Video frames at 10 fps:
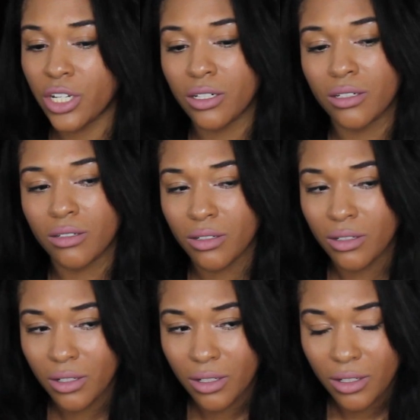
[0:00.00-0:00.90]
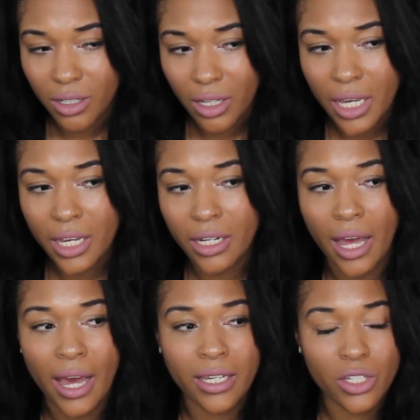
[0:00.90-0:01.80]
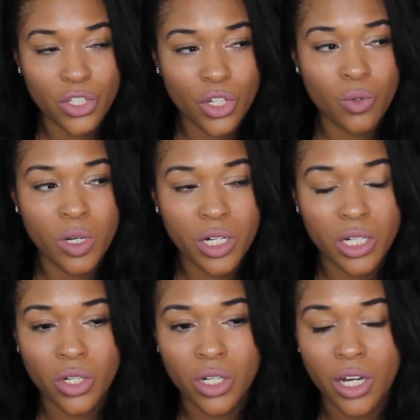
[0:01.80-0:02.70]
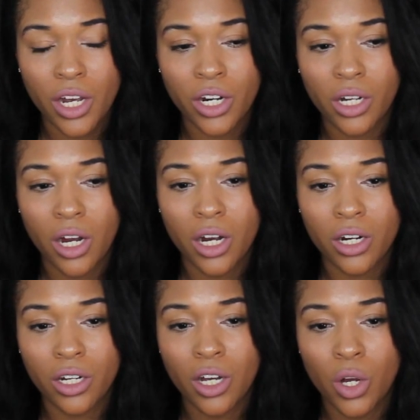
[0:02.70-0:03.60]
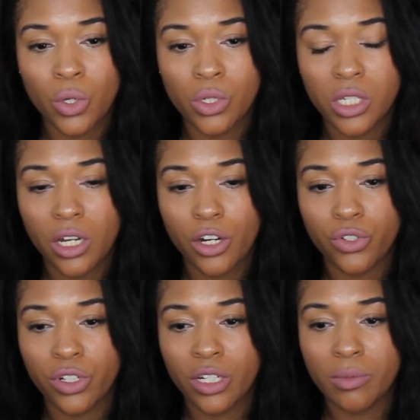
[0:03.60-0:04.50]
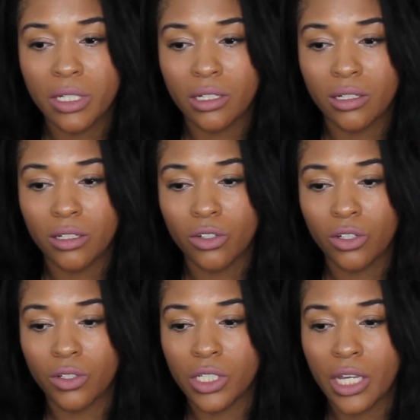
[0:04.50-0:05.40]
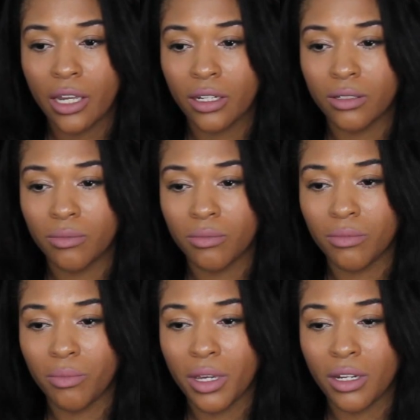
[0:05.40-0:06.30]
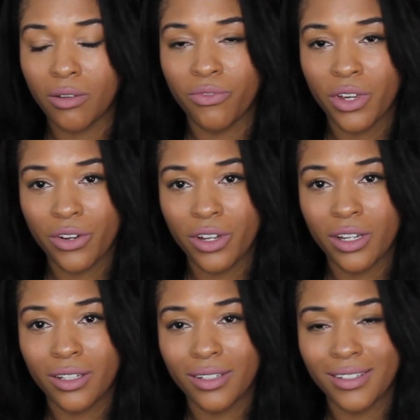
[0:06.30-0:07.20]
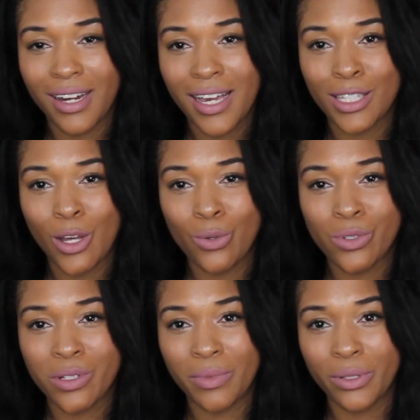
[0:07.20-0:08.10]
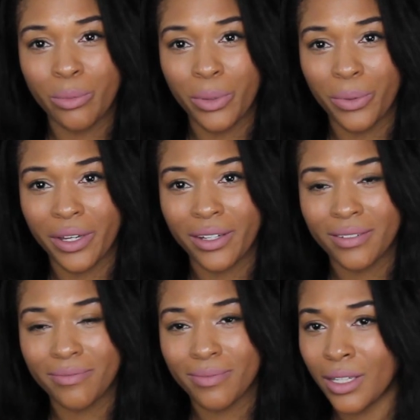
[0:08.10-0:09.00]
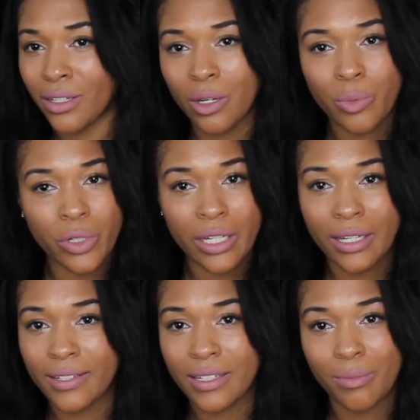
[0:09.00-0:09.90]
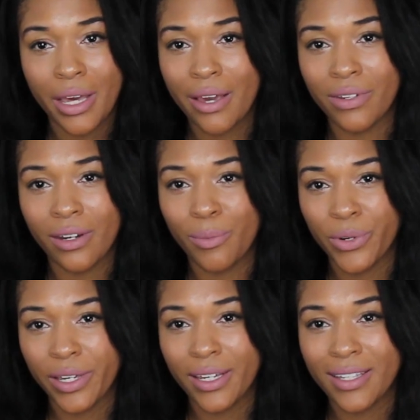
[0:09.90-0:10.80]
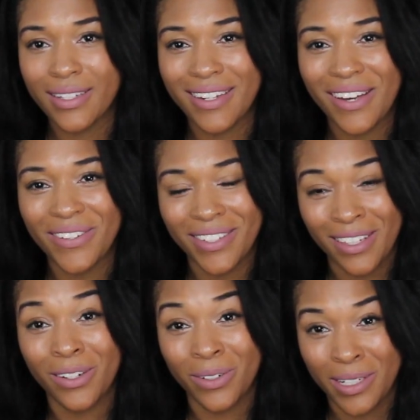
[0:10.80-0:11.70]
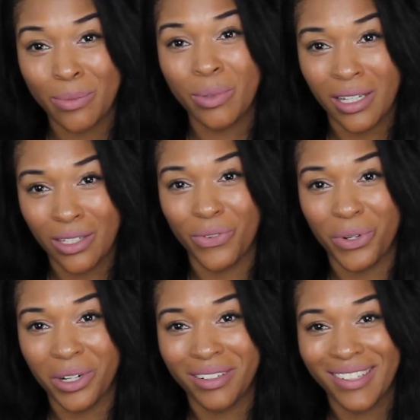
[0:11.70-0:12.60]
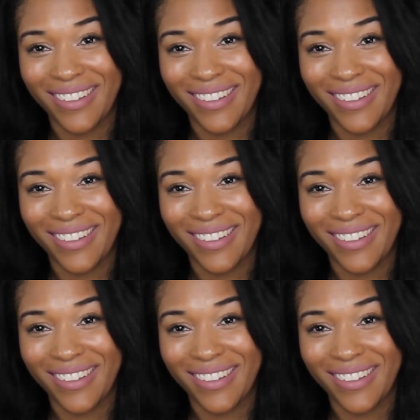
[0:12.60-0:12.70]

and he and I still working on our goals and our dreams, and, you know, Tanner being a very nice, wholesome little boy. And no more kids. I'm not having any more kids. Now it'll just be us 4.